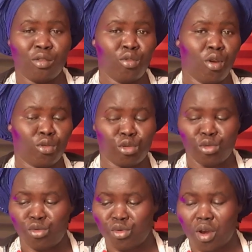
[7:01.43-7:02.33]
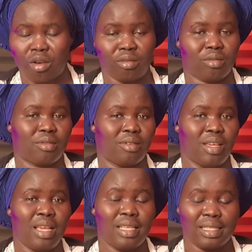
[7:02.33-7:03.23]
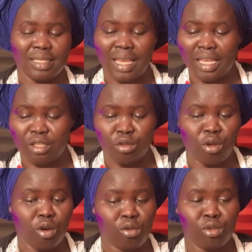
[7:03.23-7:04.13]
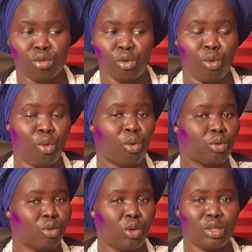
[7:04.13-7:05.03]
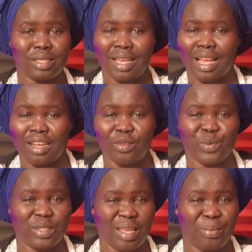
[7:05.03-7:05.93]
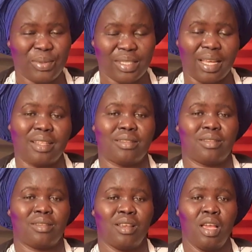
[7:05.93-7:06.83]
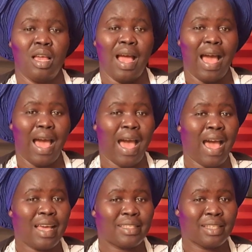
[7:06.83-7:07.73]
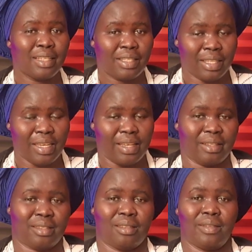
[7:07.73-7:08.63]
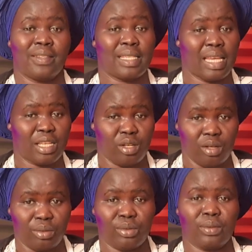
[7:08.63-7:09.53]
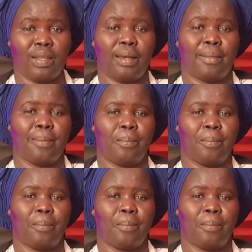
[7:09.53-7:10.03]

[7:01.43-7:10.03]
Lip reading: no to drugs. Say no to those kind of substance. Hard things. Say no to them.